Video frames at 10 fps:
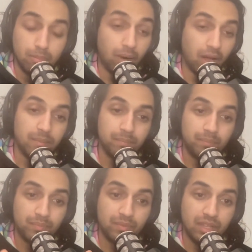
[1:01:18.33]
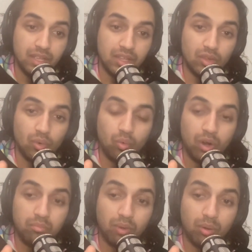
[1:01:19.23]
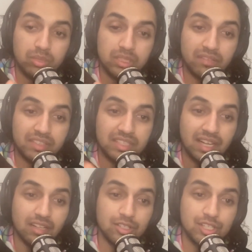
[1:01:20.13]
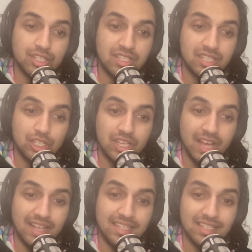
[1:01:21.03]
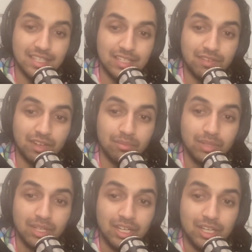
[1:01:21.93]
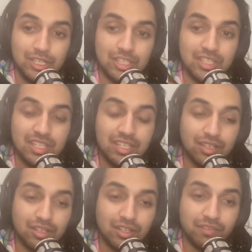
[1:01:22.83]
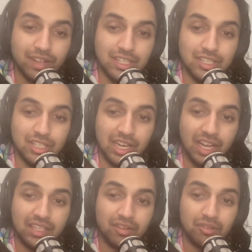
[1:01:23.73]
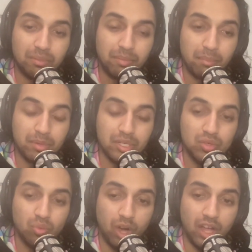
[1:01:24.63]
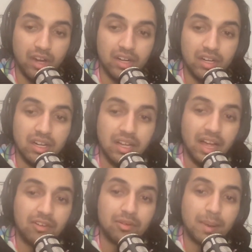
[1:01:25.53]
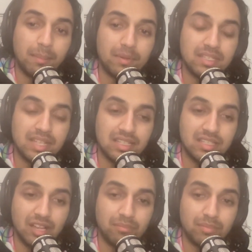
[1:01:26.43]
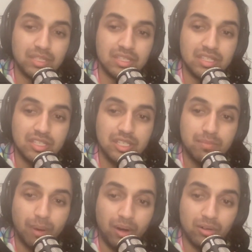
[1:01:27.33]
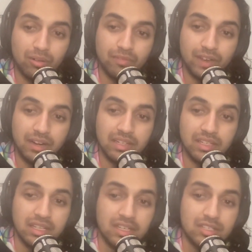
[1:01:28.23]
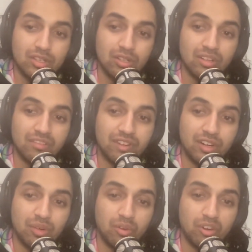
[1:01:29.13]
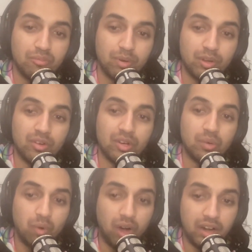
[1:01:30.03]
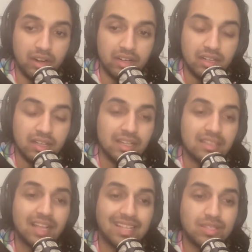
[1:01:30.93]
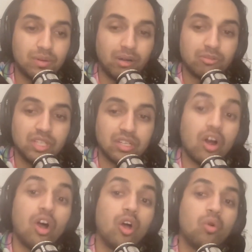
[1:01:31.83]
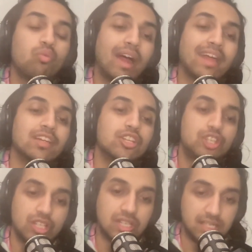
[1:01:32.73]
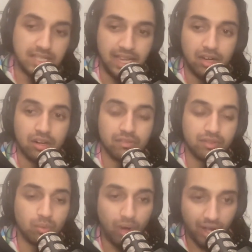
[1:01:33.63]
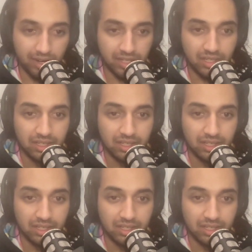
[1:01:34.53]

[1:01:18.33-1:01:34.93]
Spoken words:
But in the one moment of intelligence that she has in this film, she sees her reflection and then remembers water and remembers that Sunburst is a sparkle fairy, so Laverna would have put her in water. And that's when I was like, oh, right, she's scared of the water.